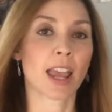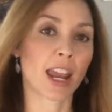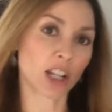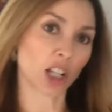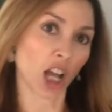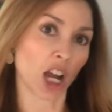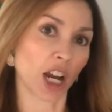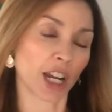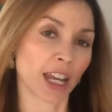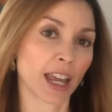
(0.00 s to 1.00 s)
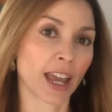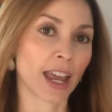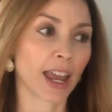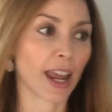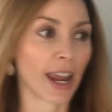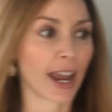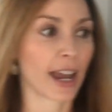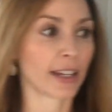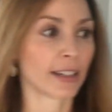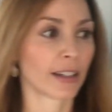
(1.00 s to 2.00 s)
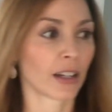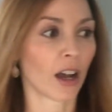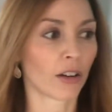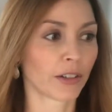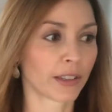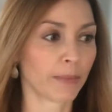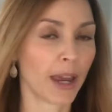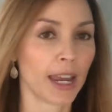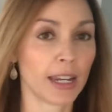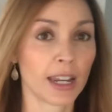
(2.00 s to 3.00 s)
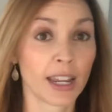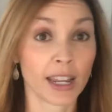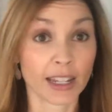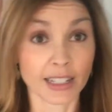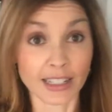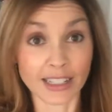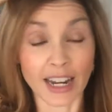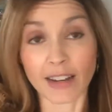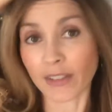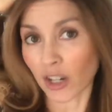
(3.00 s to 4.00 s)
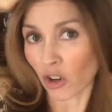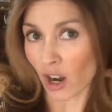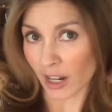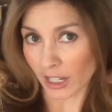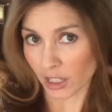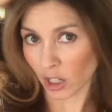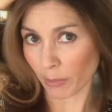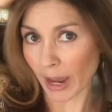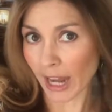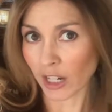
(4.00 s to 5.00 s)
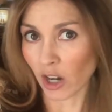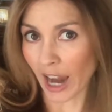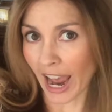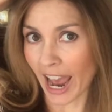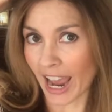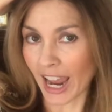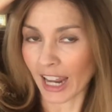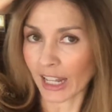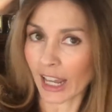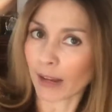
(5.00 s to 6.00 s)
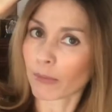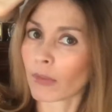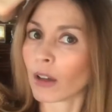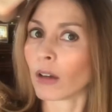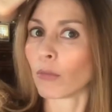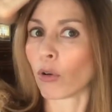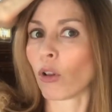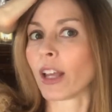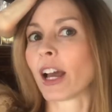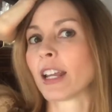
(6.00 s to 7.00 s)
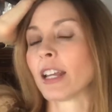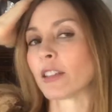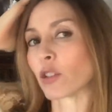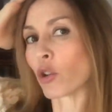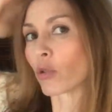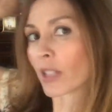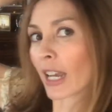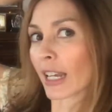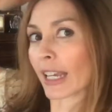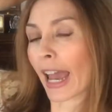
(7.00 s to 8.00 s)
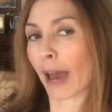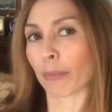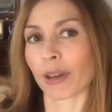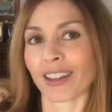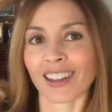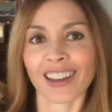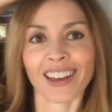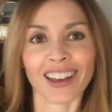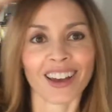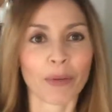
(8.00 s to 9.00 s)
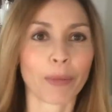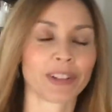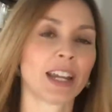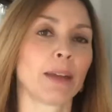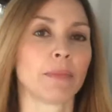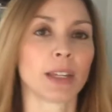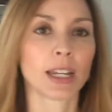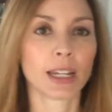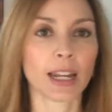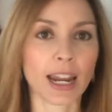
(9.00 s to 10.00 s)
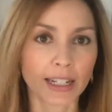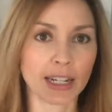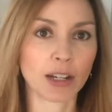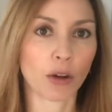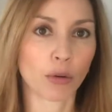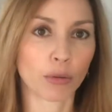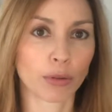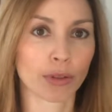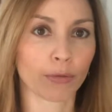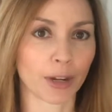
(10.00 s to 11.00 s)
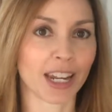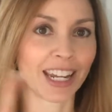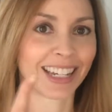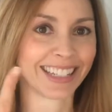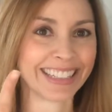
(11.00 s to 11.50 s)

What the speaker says: and Clark and Congressman Davy Crockett. So you're patting your hat and like pulling on his coonskin cap. One more time. In 1803,